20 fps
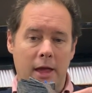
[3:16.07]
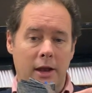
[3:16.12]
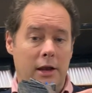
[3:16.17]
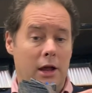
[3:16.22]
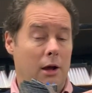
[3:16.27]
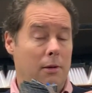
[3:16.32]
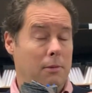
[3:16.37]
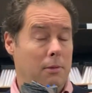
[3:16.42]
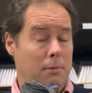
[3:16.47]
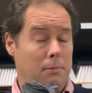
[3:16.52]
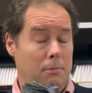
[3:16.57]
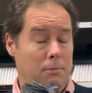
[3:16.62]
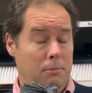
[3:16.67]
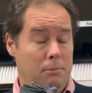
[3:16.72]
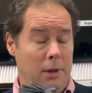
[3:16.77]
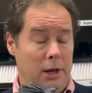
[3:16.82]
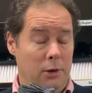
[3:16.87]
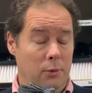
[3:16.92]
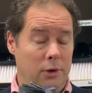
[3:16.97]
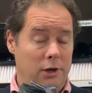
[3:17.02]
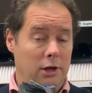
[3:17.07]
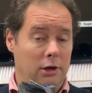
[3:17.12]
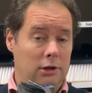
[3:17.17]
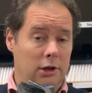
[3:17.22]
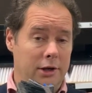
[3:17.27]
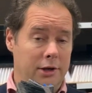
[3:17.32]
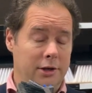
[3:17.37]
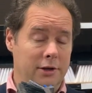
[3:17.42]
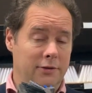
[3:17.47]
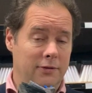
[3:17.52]
Now, many window
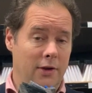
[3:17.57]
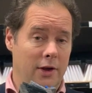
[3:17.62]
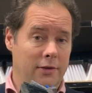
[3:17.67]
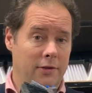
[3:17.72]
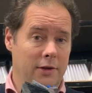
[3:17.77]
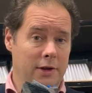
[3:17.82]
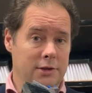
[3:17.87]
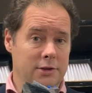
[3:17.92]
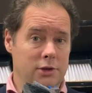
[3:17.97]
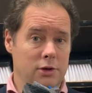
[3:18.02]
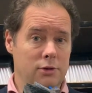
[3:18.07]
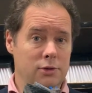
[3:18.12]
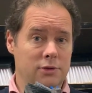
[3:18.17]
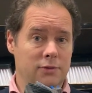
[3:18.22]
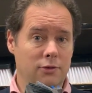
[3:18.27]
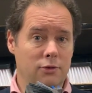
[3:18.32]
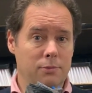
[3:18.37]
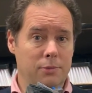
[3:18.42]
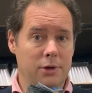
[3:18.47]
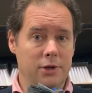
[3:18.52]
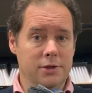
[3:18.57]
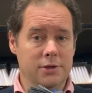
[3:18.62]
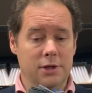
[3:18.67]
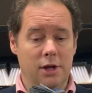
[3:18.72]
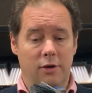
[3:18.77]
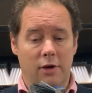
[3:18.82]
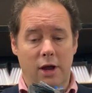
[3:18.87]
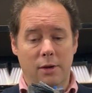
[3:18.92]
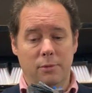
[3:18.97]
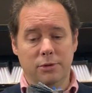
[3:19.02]
cleaners find these useful because
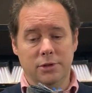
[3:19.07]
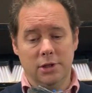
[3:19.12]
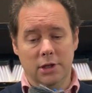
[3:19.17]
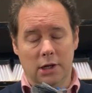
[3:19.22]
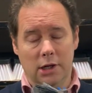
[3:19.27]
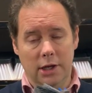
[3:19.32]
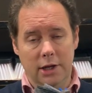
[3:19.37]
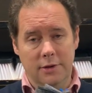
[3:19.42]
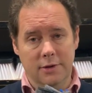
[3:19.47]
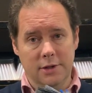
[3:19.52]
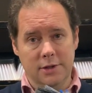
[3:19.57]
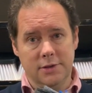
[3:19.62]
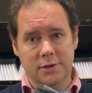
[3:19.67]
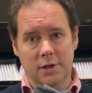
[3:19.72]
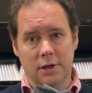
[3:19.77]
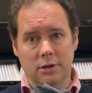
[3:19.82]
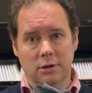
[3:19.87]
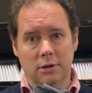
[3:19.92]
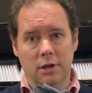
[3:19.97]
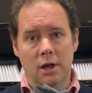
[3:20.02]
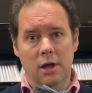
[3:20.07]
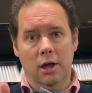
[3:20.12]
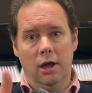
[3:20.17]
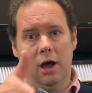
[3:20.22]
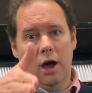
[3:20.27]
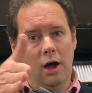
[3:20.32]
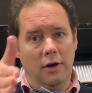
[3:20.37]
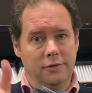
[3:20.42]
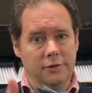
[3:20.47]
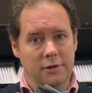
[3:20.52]
they're able to clean the sill
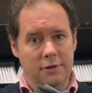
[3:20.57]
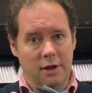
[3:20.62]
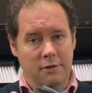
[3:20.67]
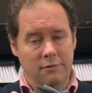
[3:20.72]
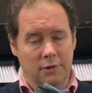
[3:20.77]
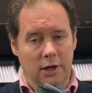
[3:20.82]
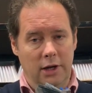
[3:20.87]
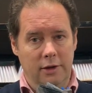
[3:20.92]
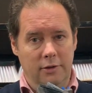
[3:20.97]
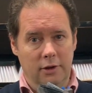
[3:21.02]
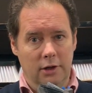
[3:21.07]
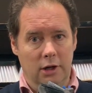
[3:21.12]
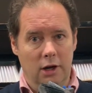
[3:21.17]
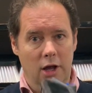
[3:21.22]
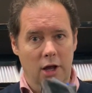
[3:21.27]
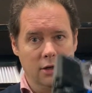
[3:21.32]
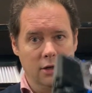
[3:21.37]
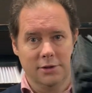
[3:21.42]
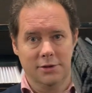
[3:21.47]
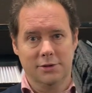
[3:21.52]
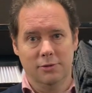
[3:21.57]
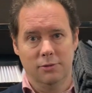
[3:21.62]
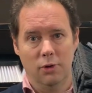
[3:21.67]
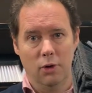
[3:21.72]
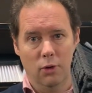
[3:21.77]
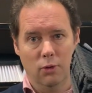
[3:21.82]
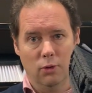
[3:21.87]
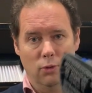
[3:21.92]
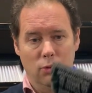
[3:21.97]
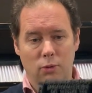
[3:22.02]
after they've cleaned the glass
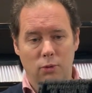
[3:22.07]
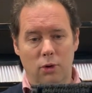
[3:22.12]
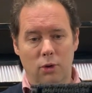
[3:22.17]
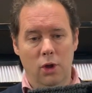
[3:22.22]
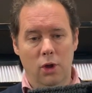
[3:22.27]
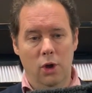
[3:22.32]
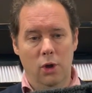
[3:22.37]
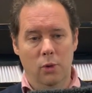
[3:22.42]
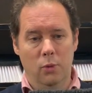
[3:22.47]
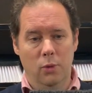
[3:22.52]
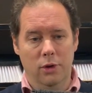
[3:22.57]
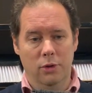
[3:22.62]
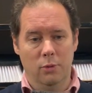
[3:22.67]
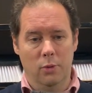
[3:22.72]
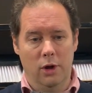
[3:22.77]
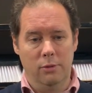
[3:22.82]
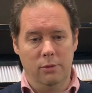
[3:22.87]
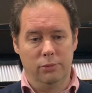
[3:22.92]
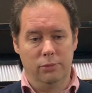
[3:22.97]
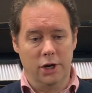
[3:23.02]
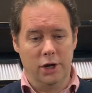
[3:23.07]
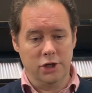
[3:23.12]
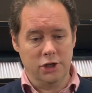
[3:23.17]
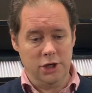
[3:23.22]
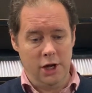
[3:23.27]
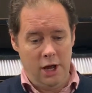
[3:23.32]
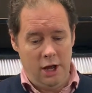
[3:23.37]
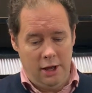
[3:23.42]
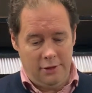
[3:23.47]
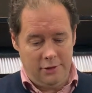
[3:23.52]
all with one brush.
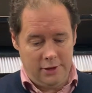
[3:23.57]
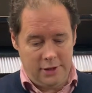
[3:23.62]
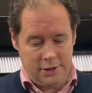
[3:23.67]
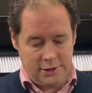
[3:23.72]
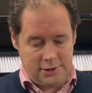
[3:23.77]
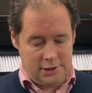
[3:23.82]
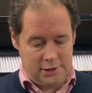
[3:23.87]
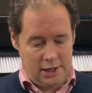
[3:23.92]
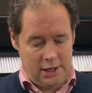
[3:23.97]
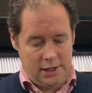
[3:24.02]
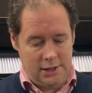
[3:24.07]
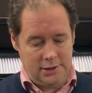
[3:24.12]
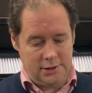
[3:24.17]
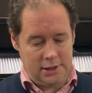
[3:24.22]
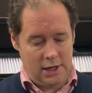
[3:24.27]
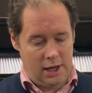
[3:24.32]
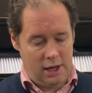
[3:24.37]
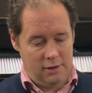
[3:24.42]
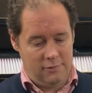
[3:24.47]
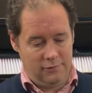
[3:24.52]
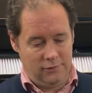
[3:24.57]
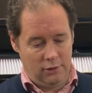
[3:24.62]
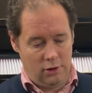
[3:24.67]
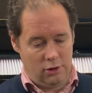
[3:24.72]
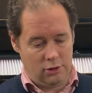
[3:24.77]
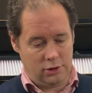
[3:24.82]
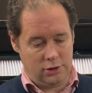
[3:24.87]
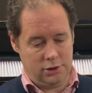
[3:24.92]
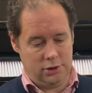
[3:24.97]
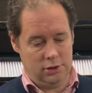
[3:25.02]
This is a
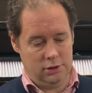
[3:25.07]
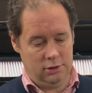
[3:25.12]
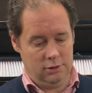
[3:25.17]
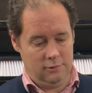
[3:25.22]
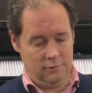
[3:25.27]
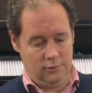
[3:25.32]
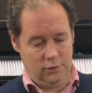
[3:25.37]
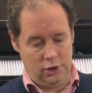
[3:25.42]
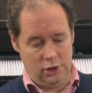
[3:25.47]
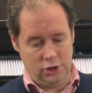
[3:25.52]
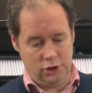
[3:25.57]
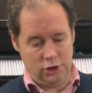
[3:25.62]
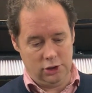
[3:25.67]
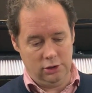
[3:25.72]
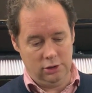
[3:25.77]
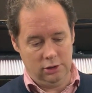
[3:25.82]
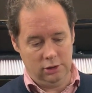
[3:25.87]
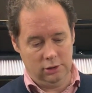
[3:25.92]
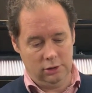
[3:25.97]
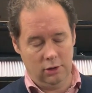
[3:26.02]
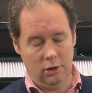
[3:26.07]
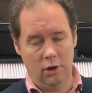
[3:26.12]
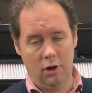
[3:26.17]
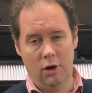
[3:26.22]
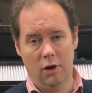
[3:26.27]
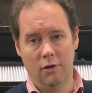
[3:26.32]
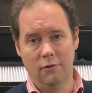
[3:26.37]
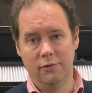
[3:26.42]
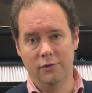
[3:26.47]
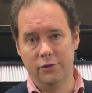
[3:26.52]
flocked version
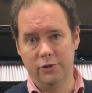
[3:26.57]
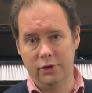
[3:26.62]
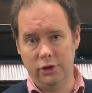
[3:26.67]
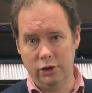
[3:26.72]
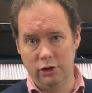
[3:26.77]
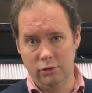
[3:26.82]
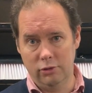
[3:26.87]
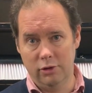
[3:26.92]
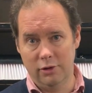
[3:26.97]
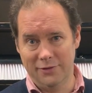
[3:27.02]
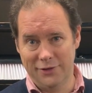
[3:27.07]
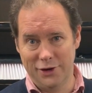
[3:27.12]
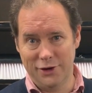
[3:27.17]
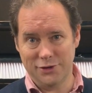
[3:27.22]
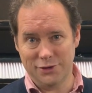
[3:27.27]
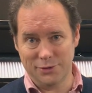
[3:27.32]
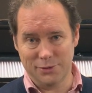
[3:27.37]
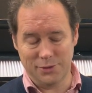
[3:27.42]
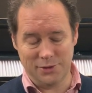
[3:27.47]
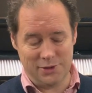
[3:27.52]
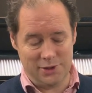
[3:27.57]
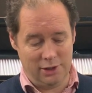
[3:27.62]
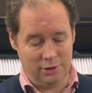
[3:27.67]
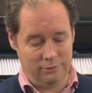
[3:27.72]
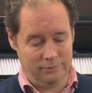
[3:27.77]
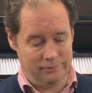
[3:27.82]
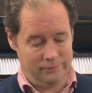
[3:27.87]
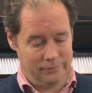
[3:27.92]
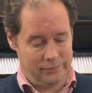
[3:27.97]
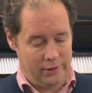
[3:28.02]
of the universal sill.
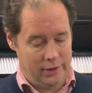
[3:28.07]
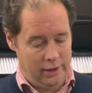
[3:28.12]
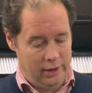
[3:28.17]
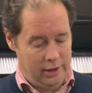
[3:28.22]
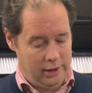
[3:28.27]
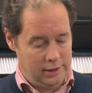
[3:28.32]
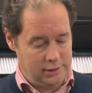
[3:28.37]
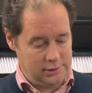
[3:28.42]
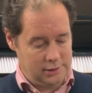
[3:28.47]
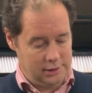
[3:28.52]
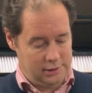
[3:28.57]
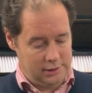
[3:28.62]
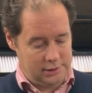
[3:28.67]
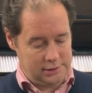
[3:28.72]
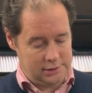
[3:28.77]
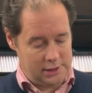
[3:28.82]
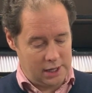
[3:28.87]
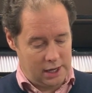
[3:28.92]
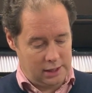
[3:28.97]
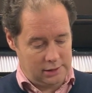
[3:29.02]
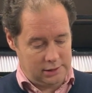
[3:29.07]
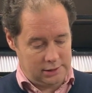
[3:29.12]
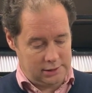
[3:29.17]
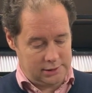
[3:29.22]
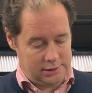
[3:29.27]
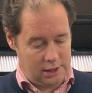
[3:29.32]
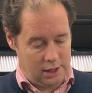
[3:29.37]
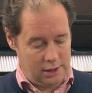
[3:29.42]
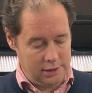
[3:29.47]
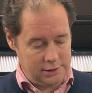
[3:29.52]
It's in the standard
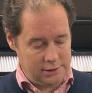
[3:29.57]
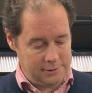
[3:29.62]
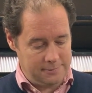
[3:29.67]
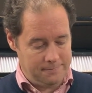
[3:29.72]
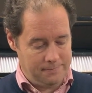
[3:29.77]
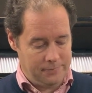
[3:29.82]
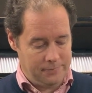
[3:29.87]
size.